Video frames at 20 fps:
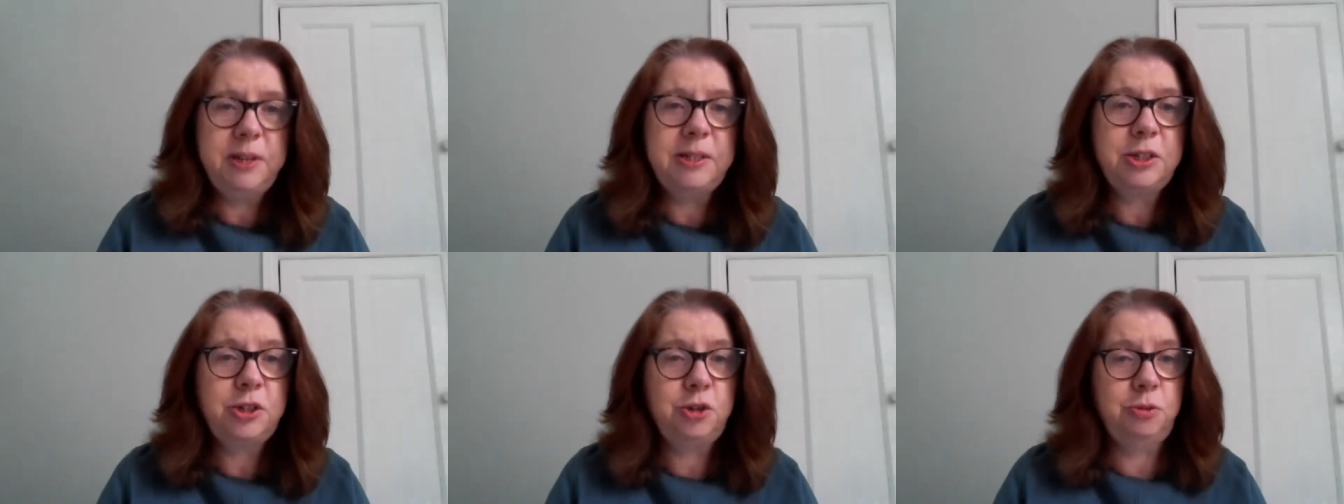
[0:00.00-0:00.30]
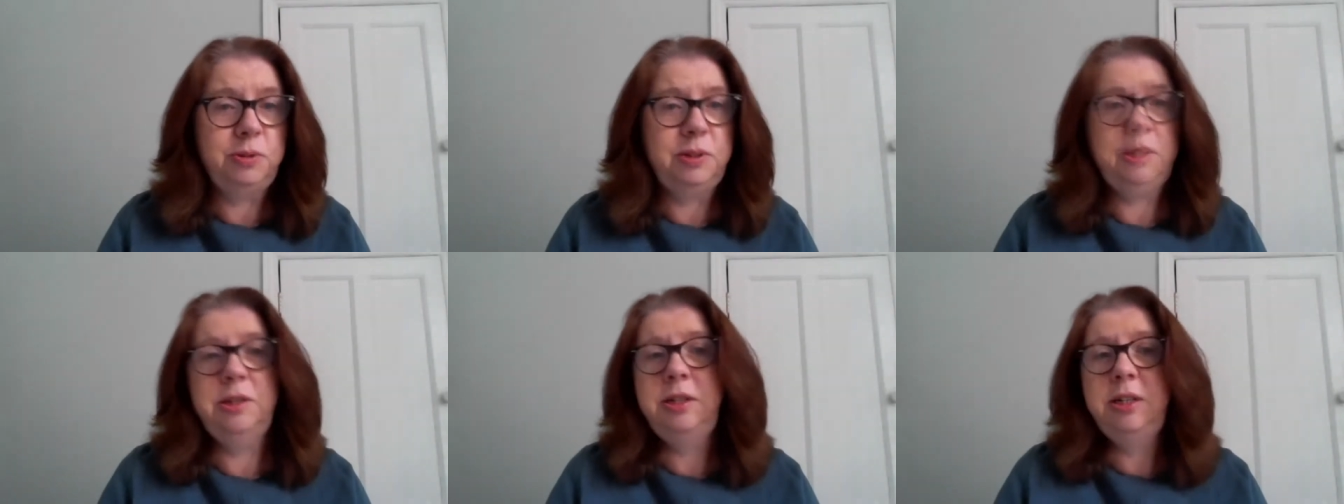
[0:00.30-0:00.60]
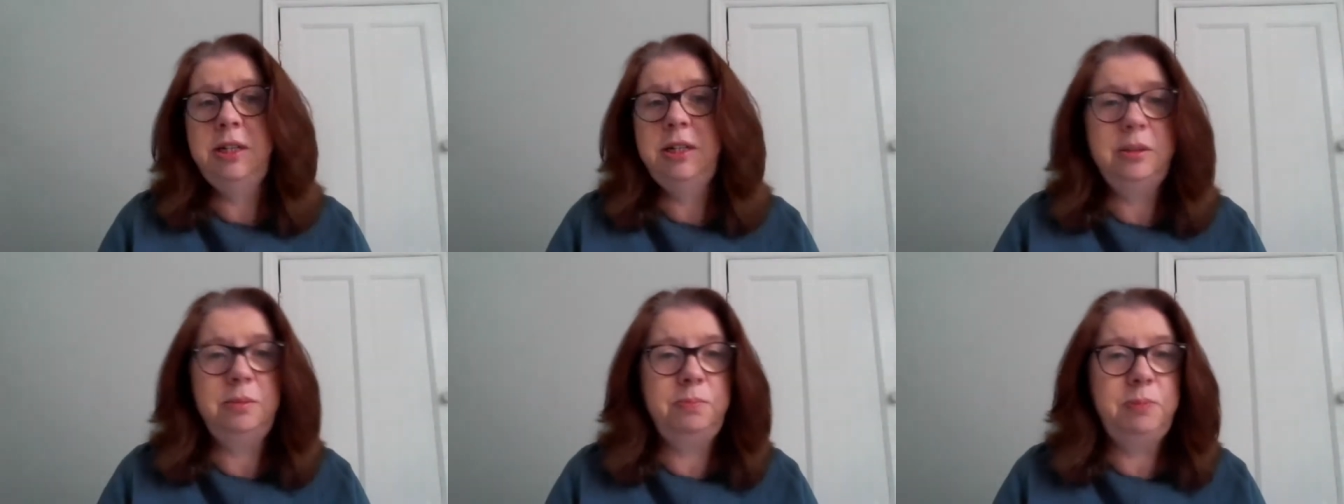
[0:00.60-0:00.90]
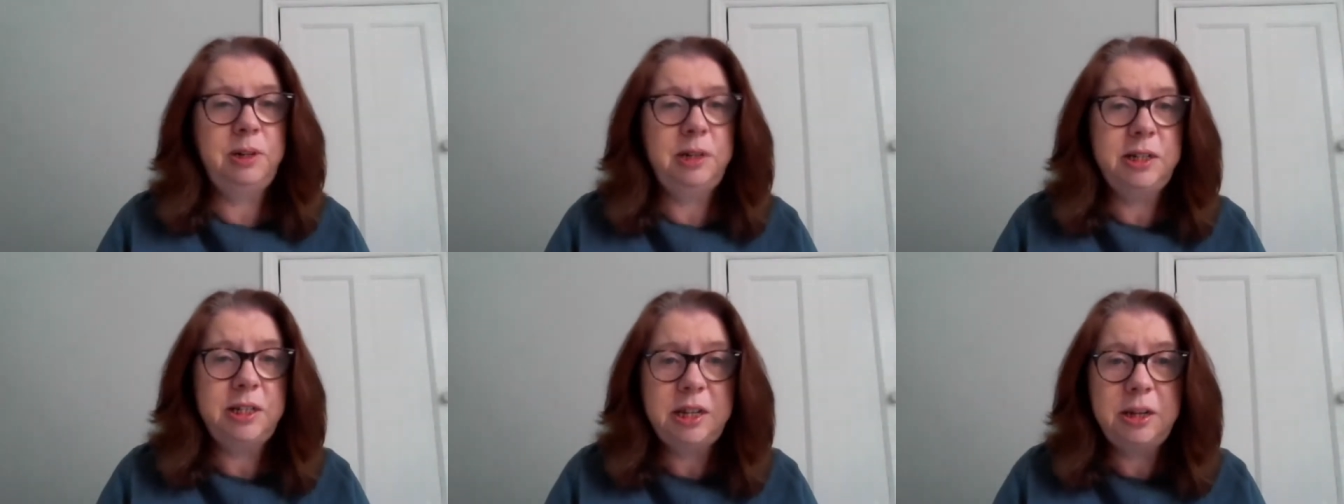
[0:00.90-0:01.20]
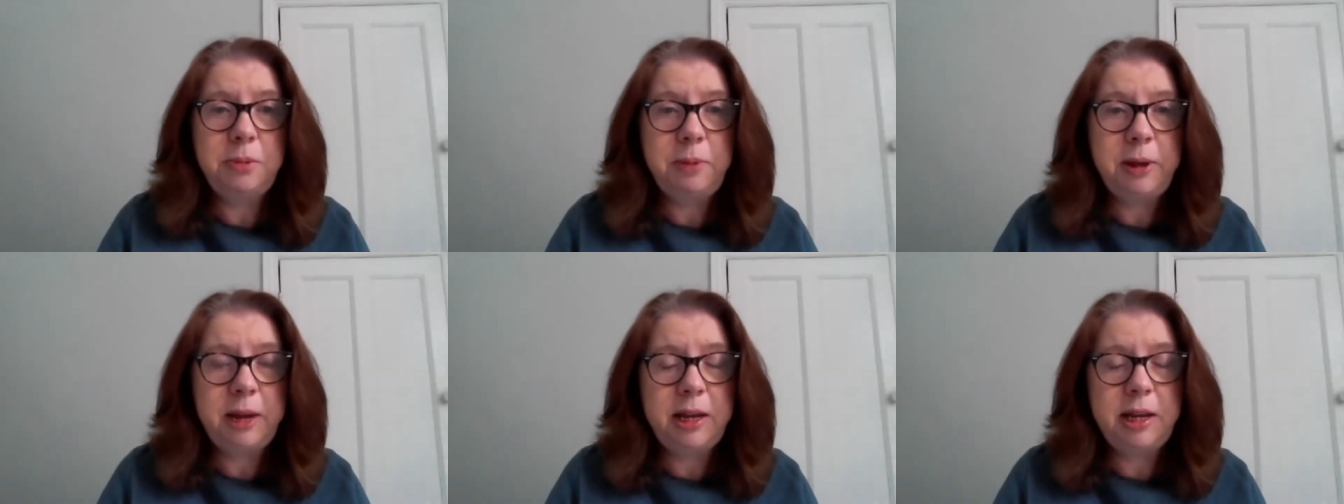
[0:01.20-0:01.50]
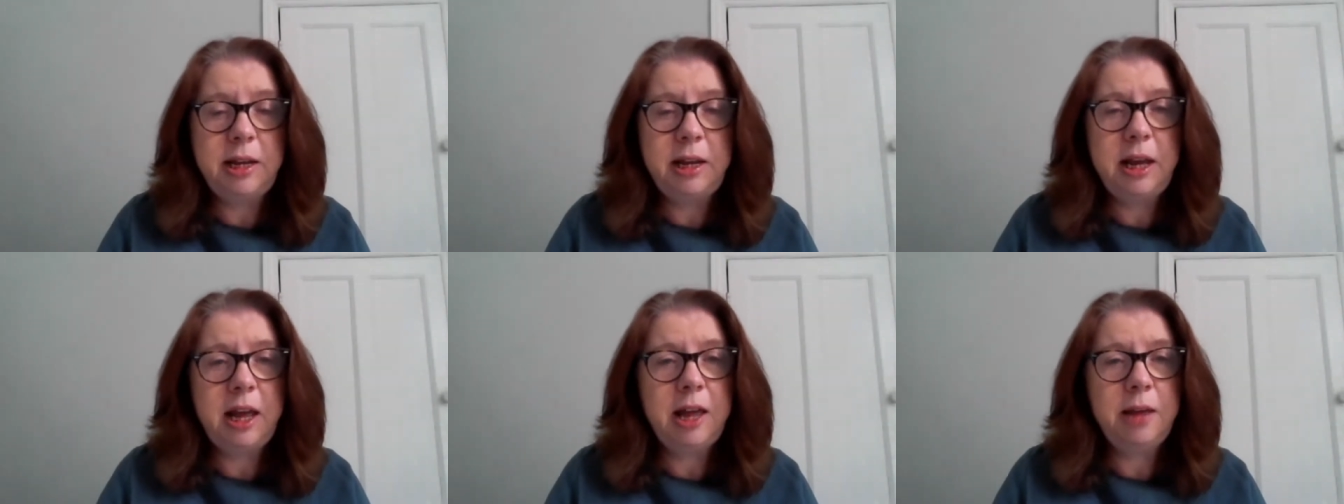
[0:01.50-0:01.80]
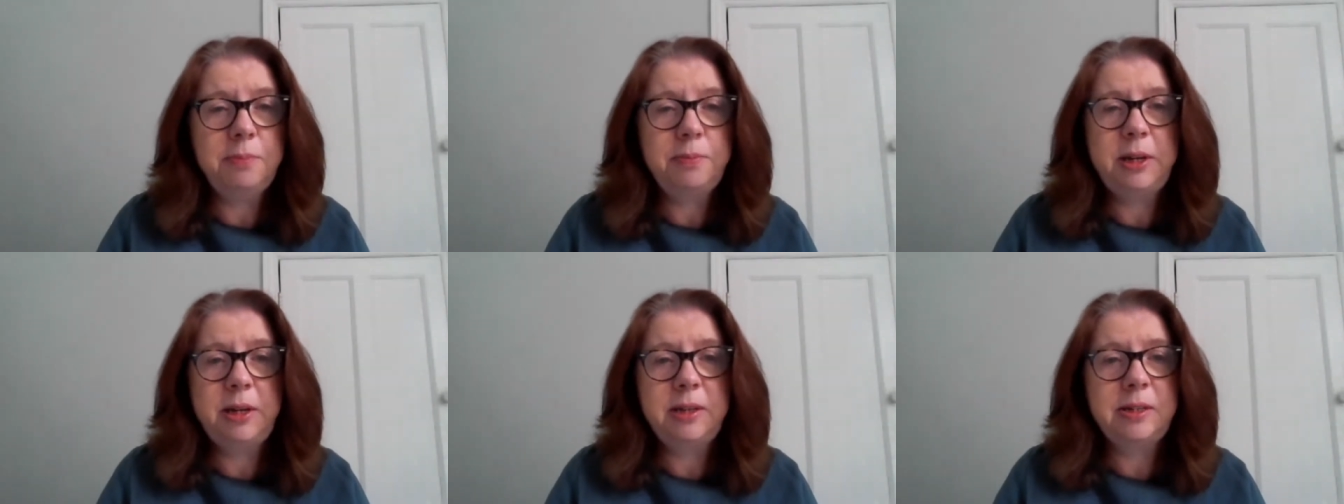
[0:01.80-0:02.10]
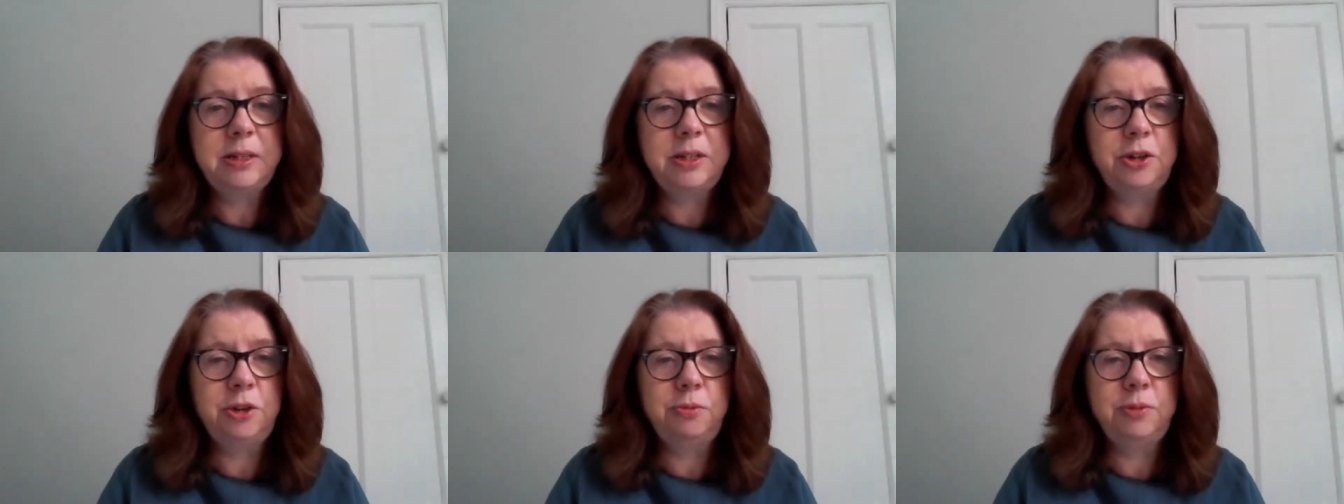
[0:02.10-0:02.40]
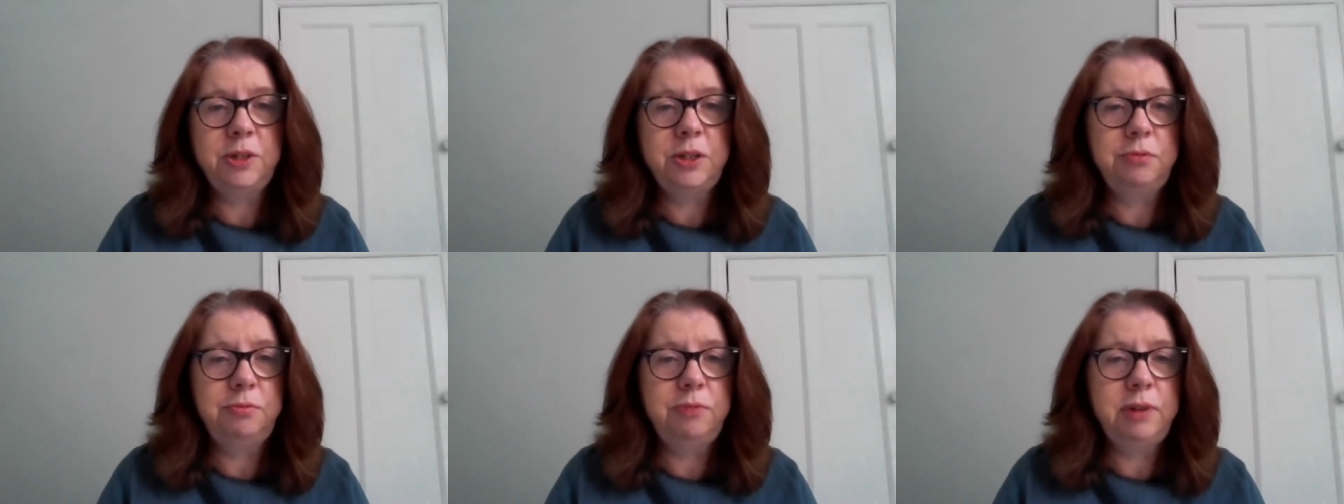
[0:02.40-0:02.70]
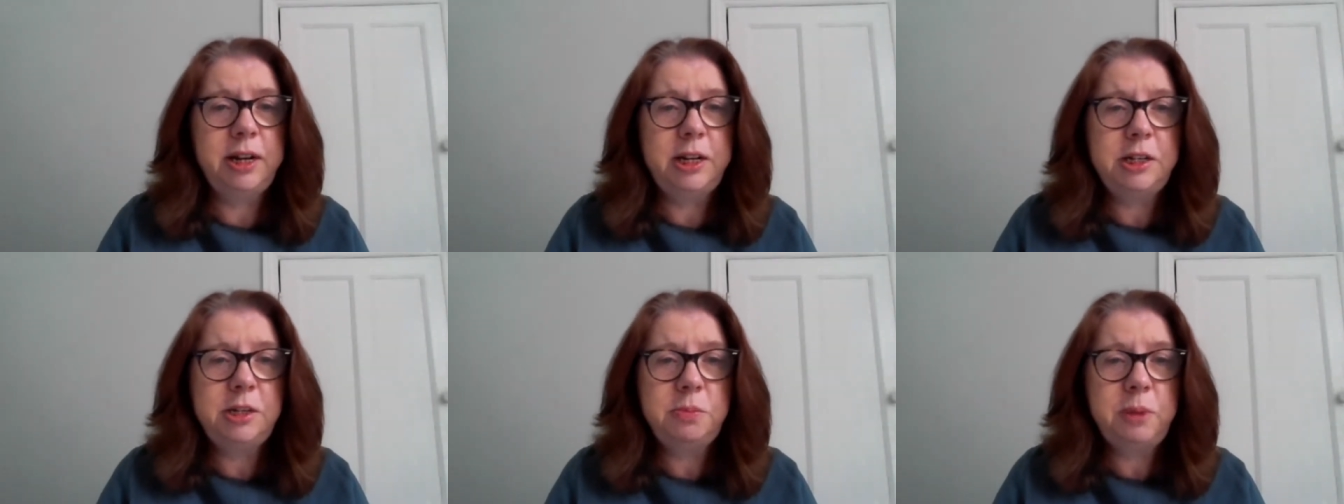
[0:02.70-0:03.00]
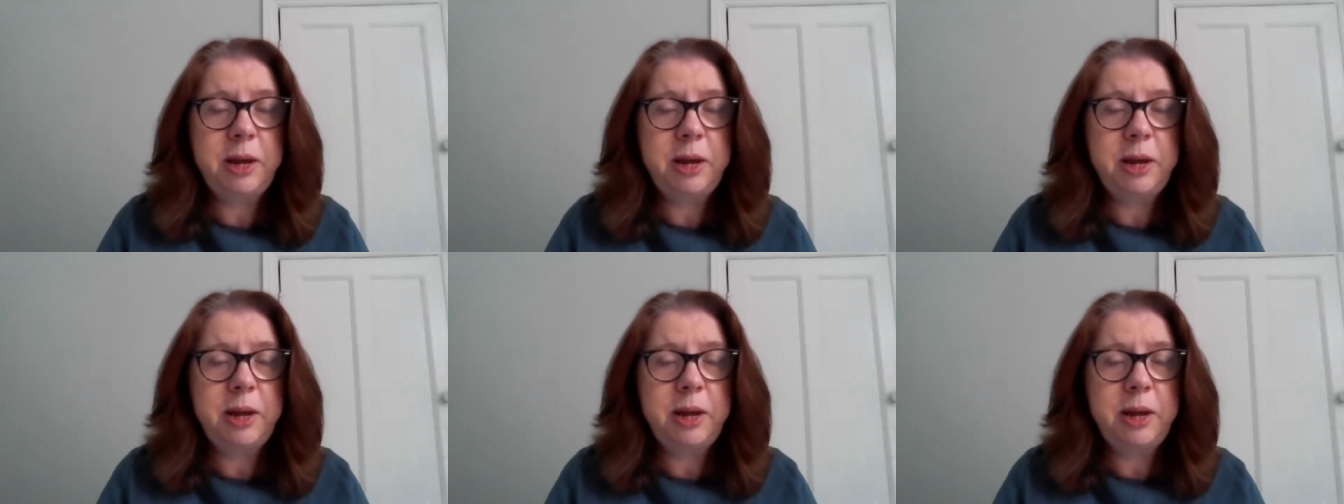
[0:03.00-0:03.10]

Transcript: it stops the disability pay gap, it stops the race